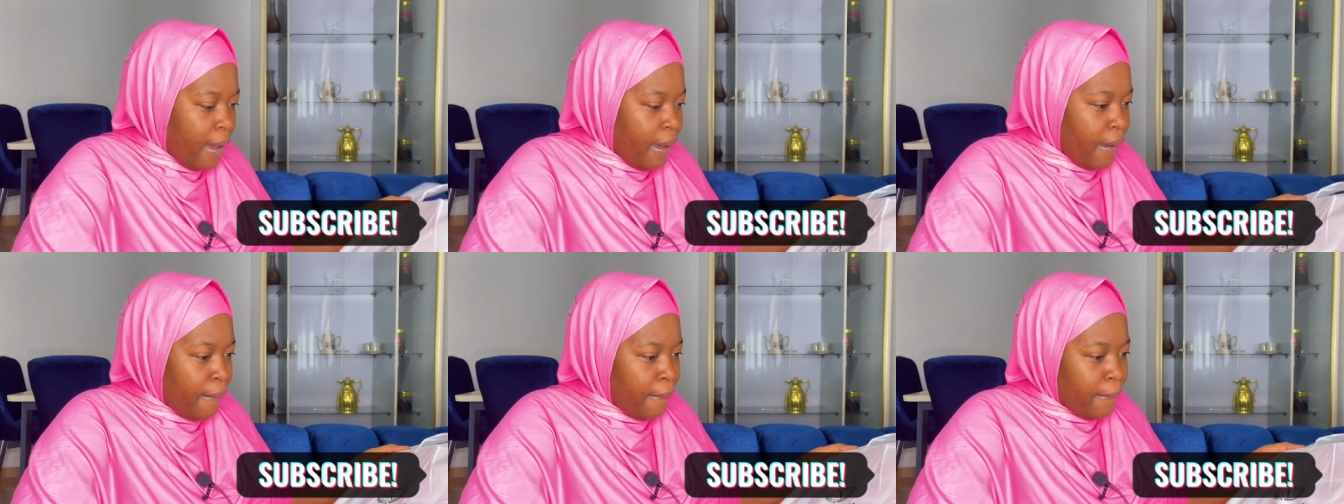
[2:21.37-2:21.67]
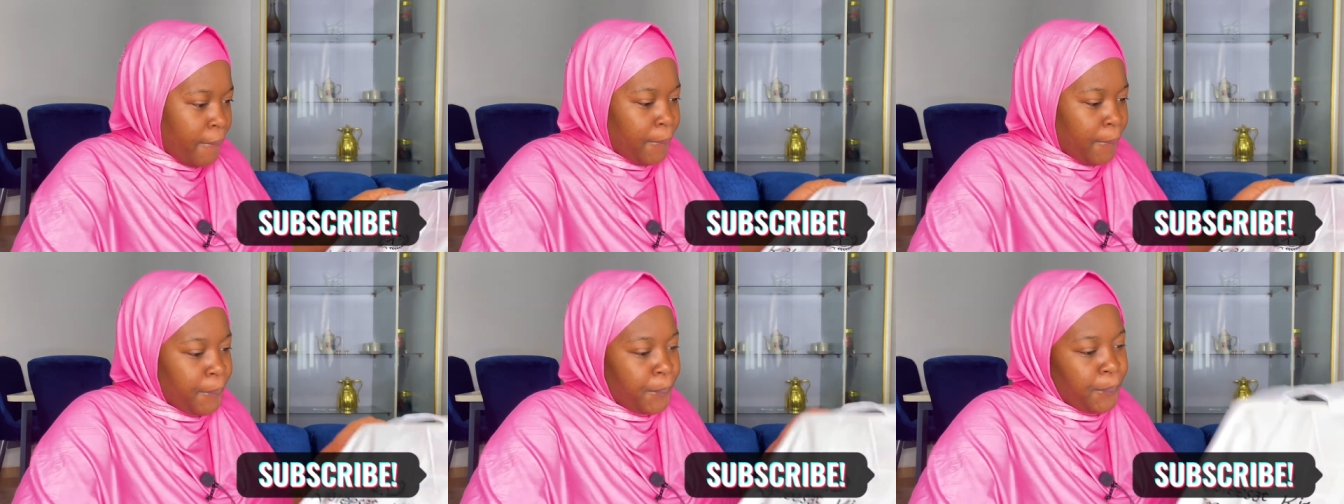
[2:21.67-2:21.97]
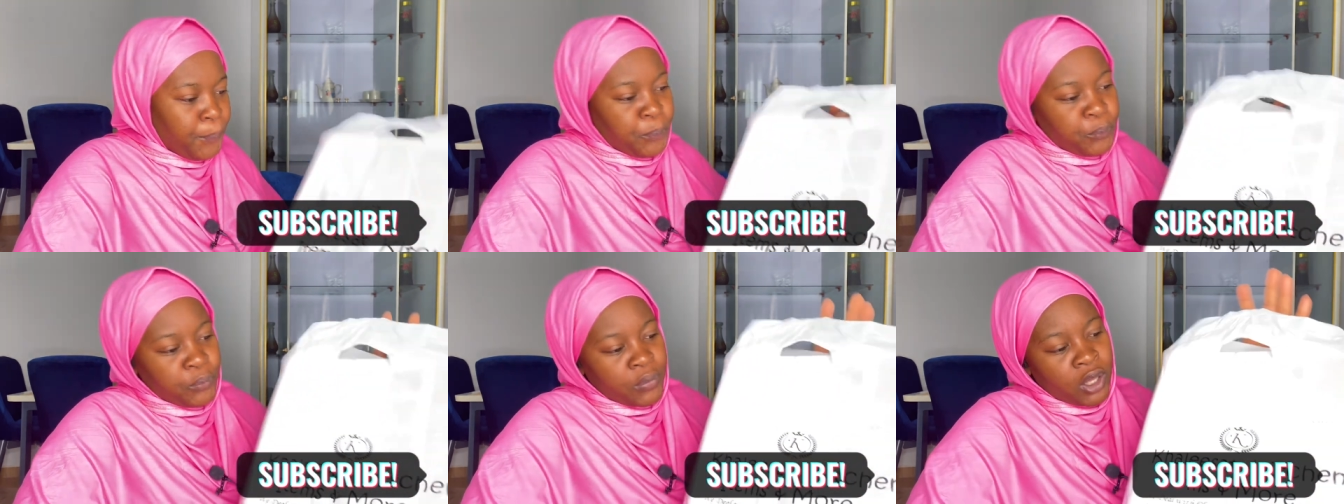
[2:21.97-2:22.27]
um
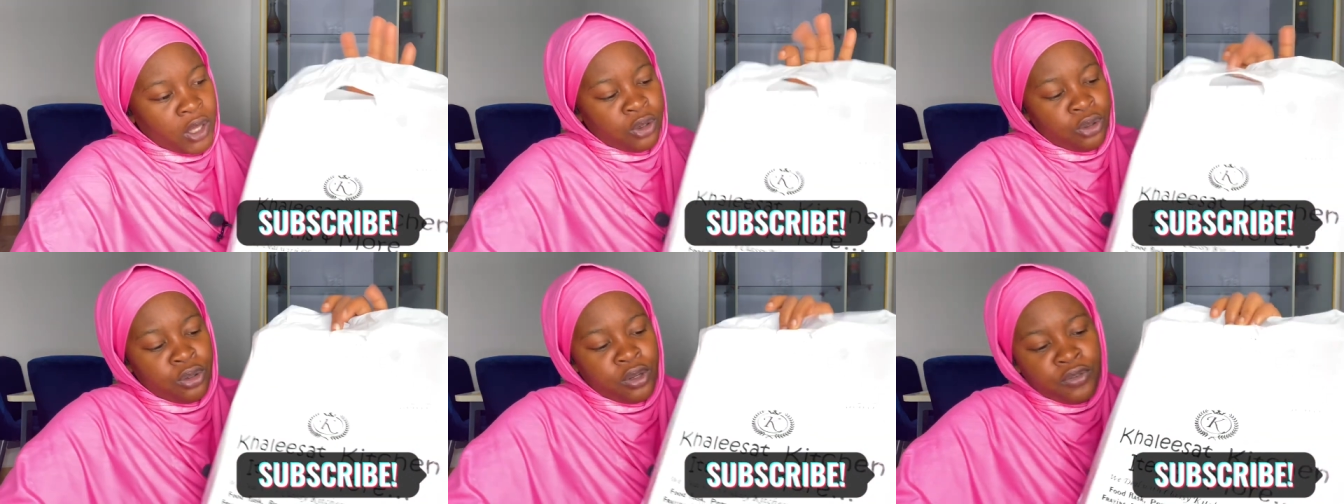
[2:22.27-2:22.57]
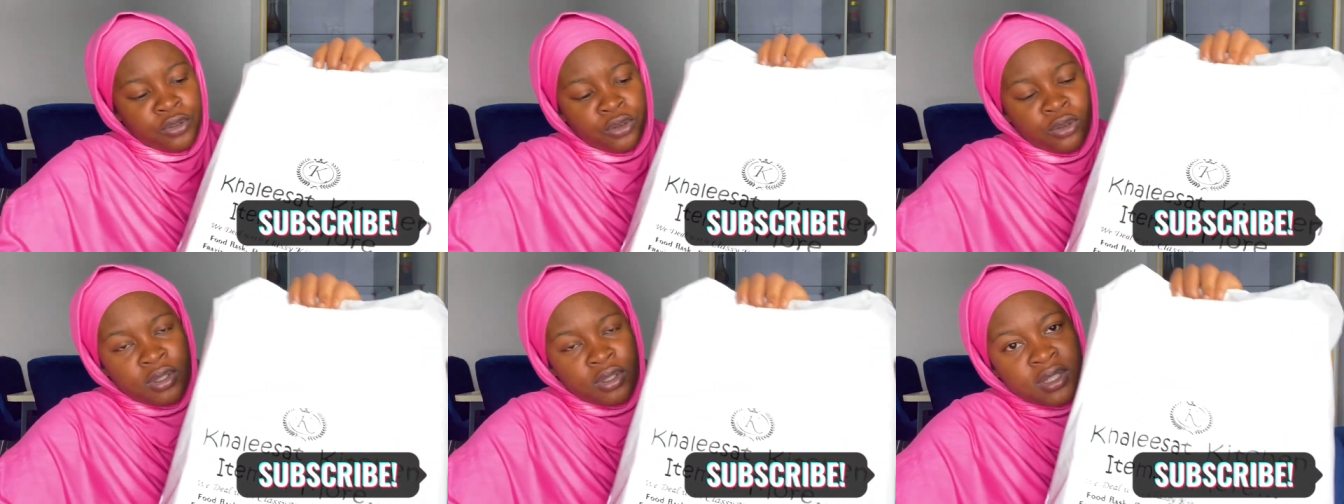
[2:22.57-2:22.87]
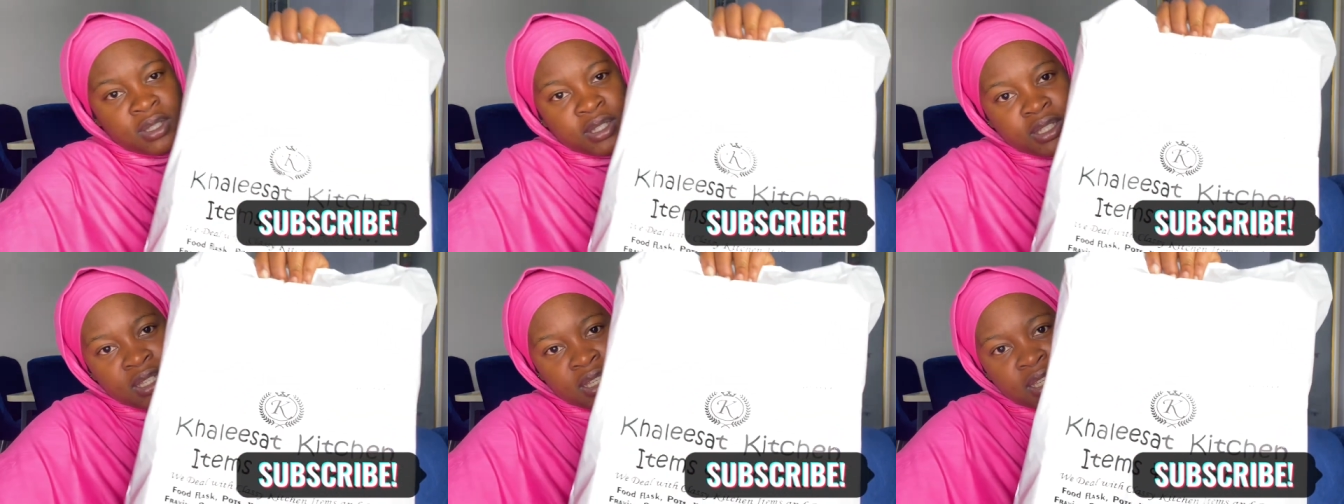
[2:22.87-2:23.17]
i don't know if you could
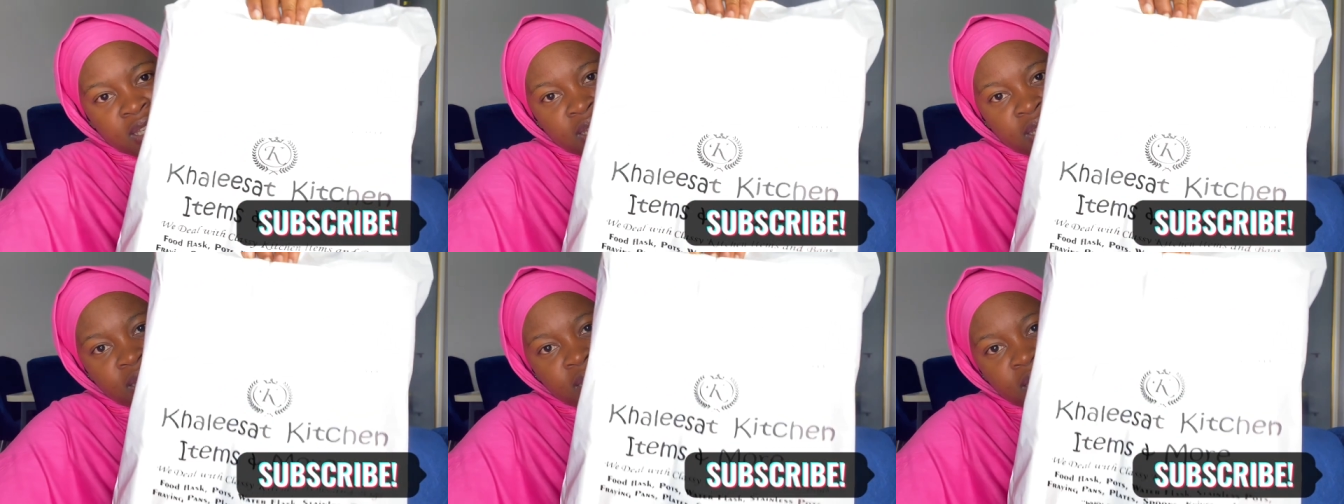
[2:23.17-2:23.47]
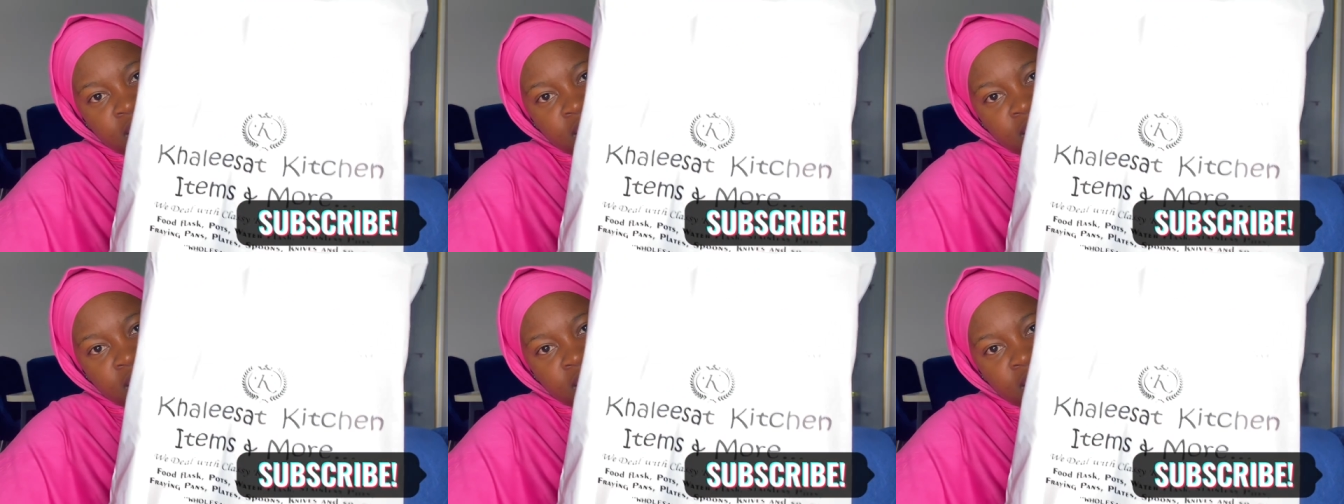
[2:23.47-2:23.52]
see